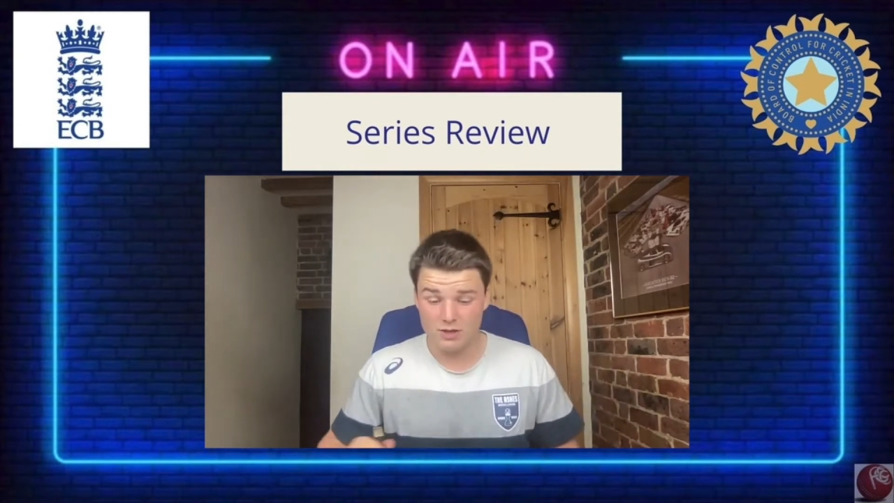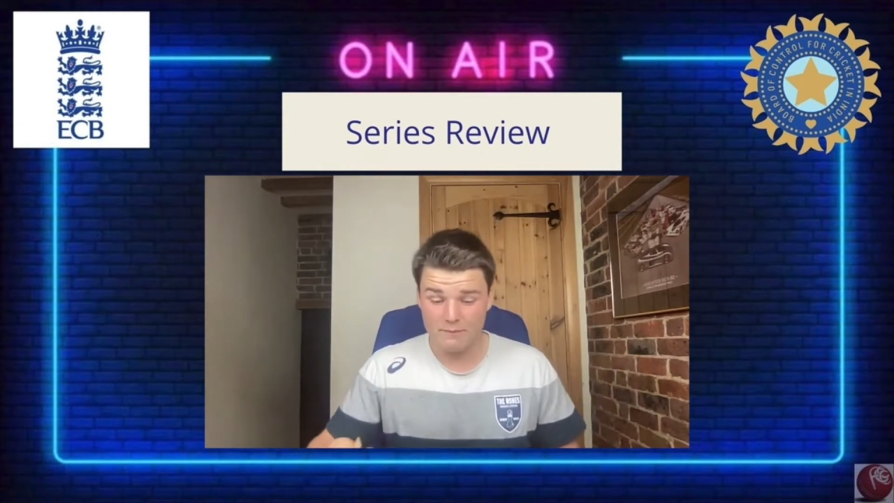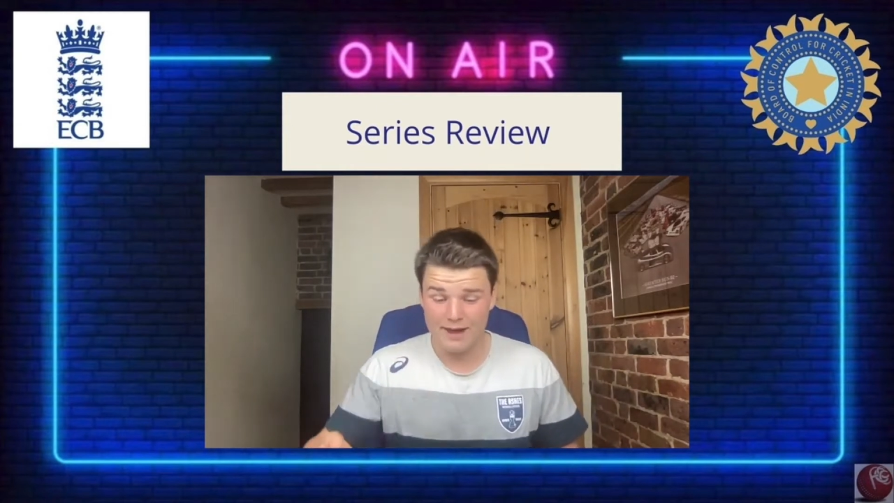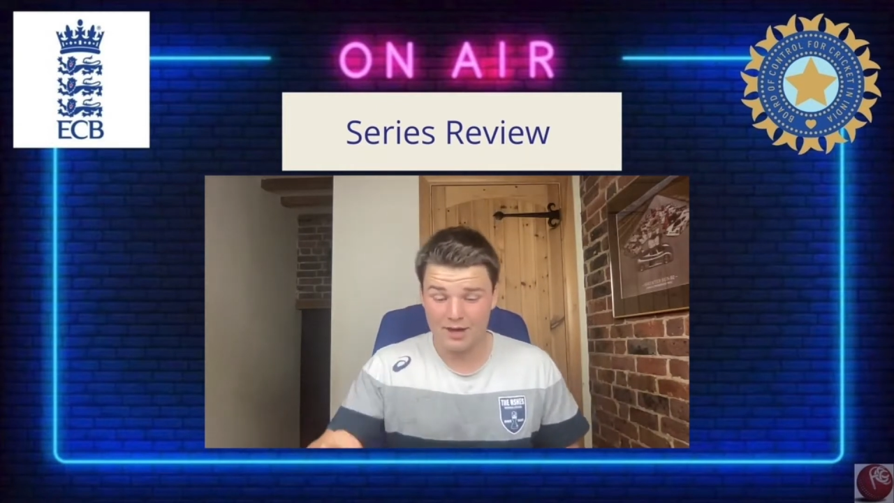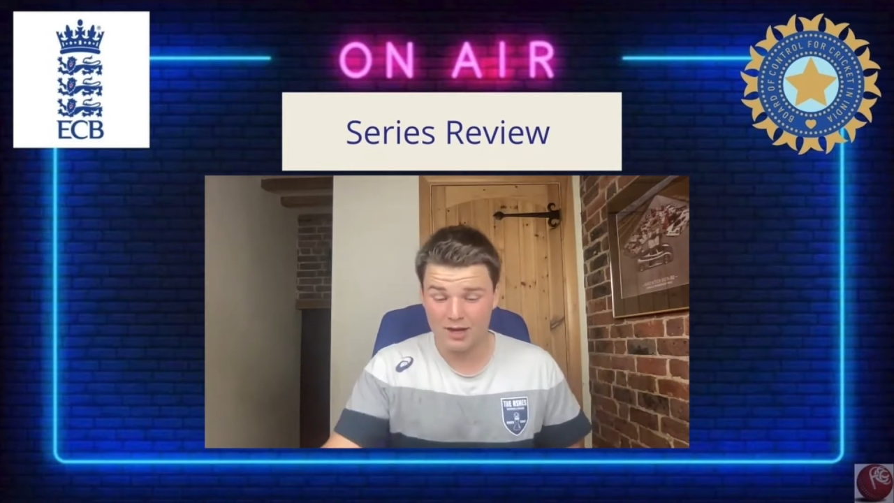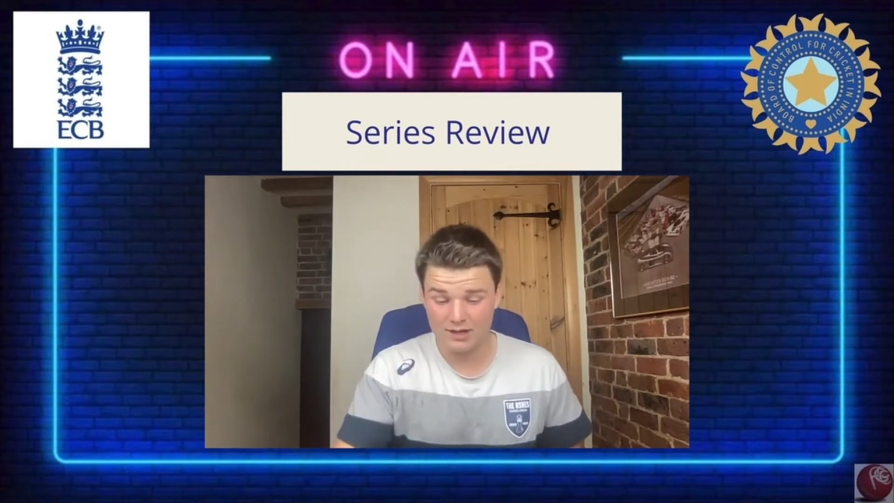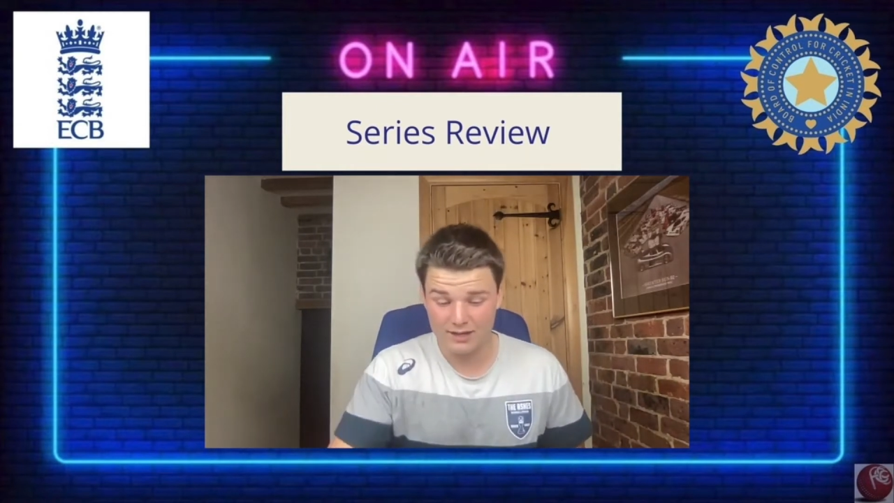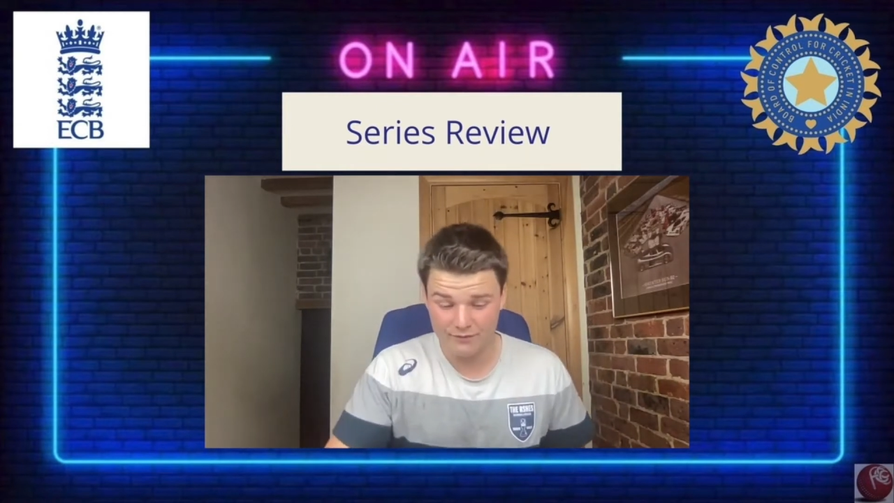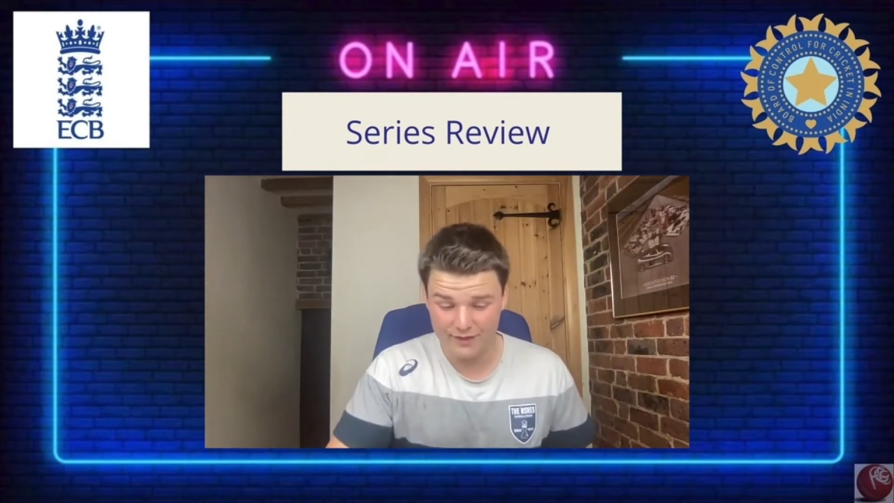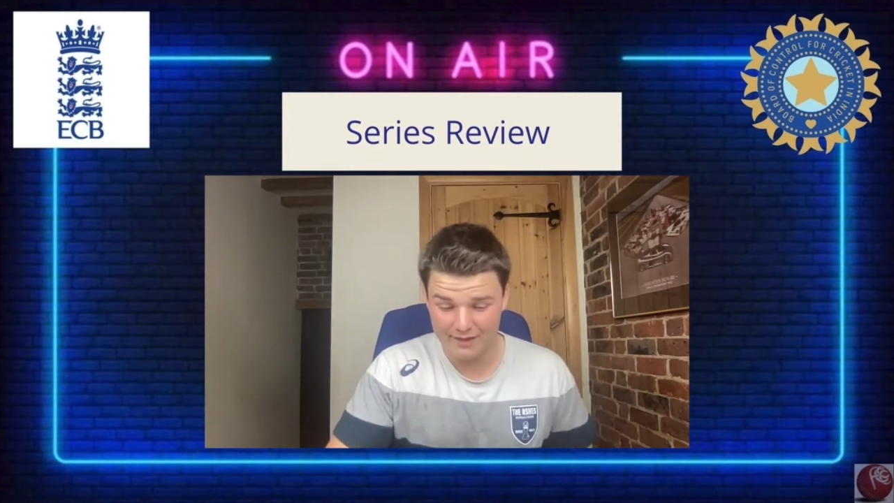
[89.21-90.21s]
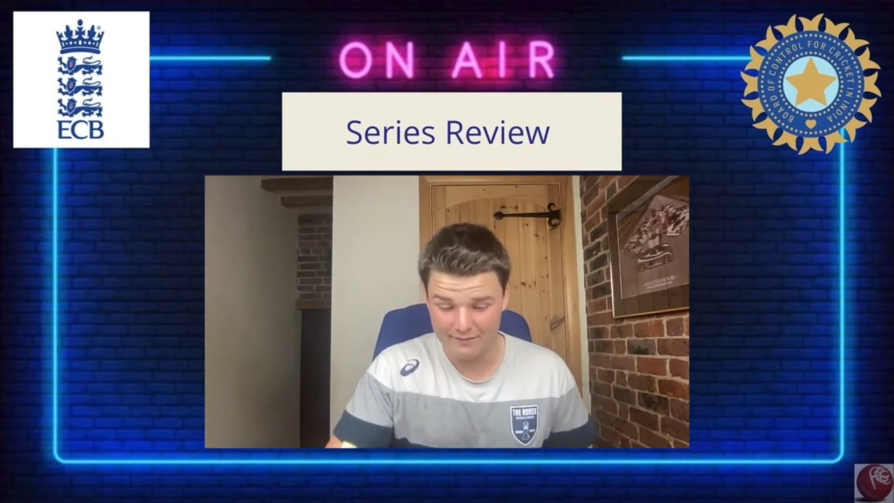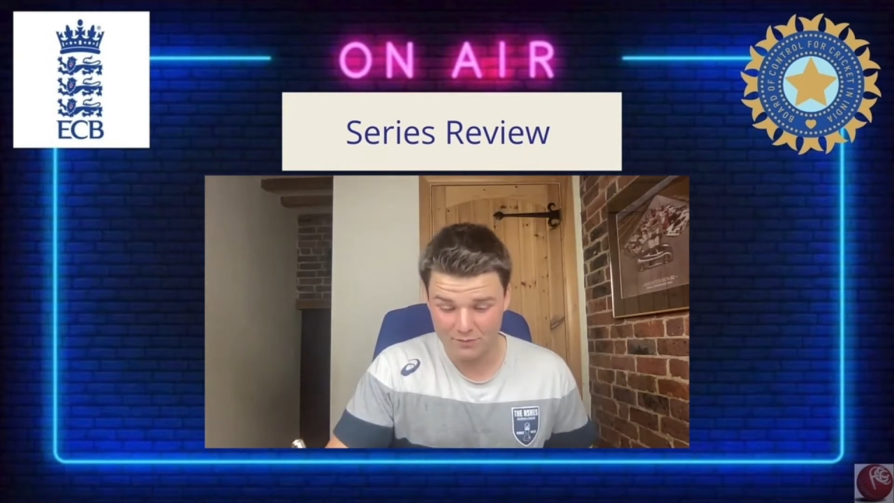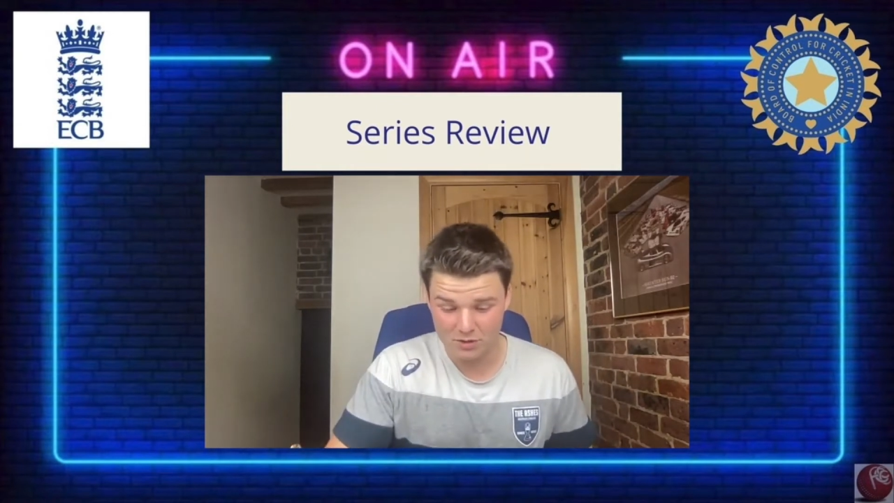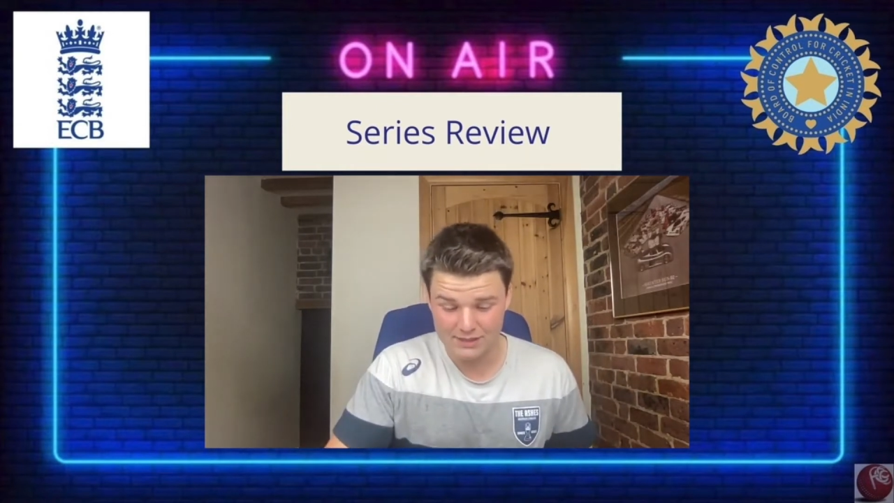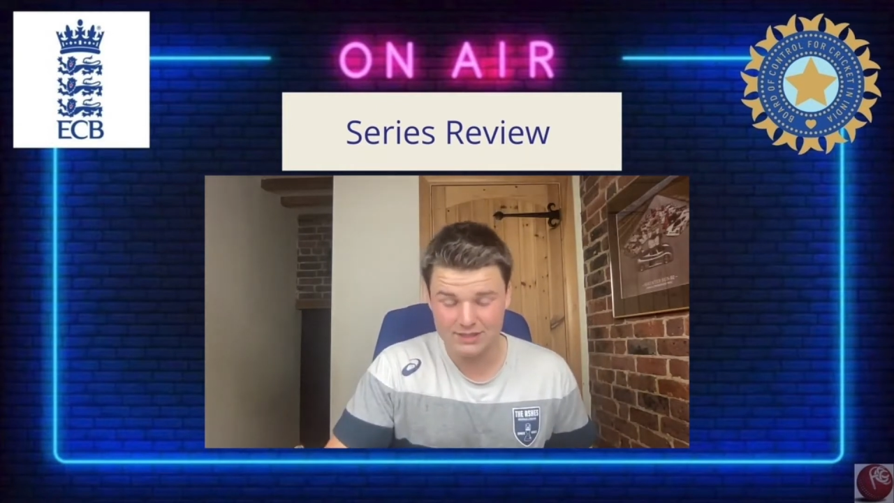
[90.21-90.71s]
a bit unlucky for them
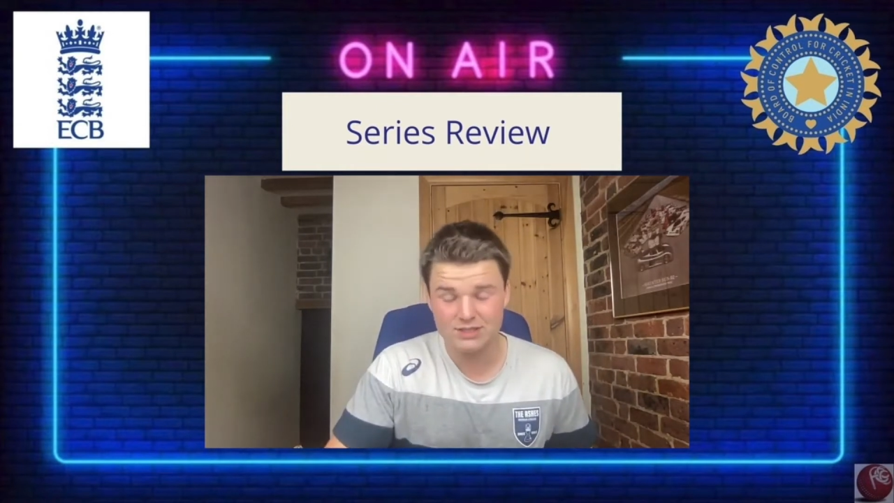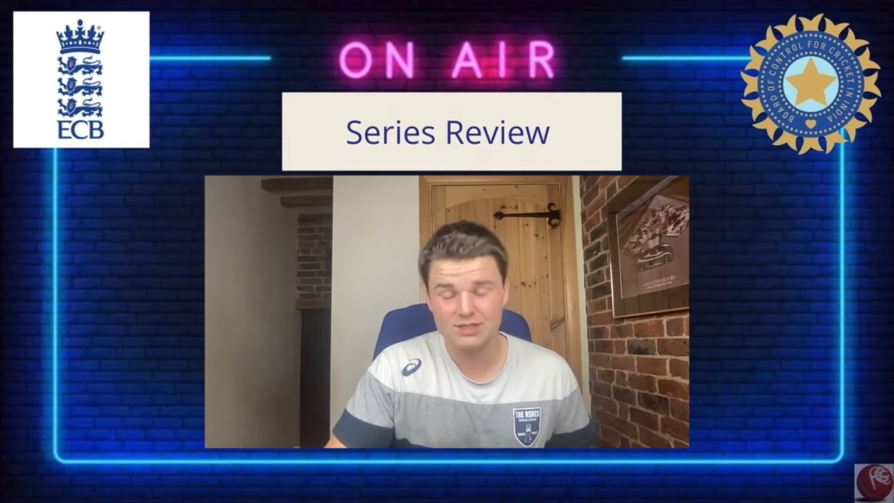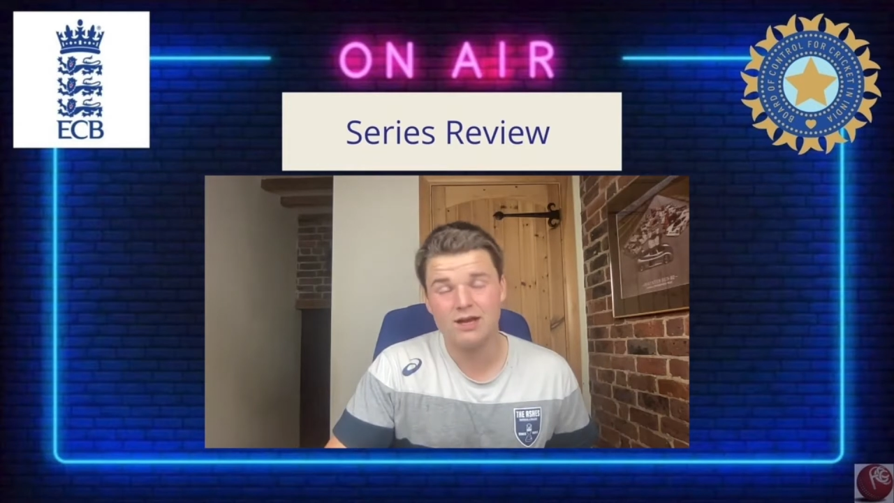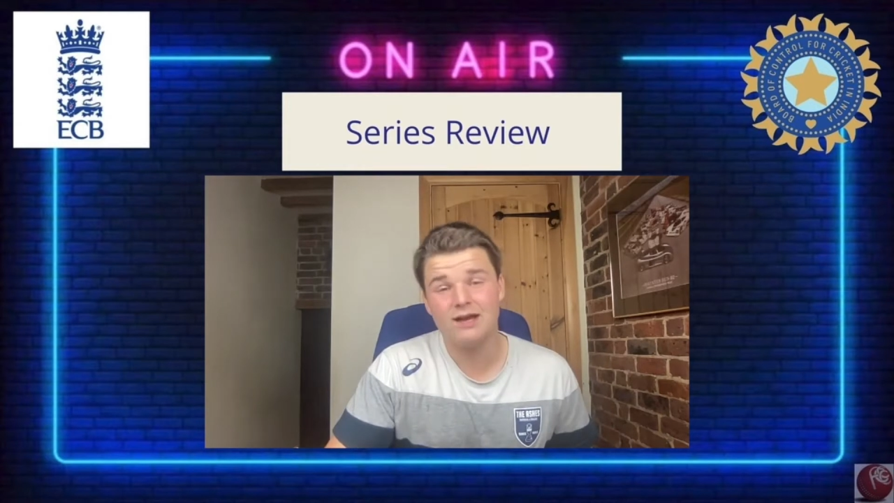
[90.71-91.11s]
because as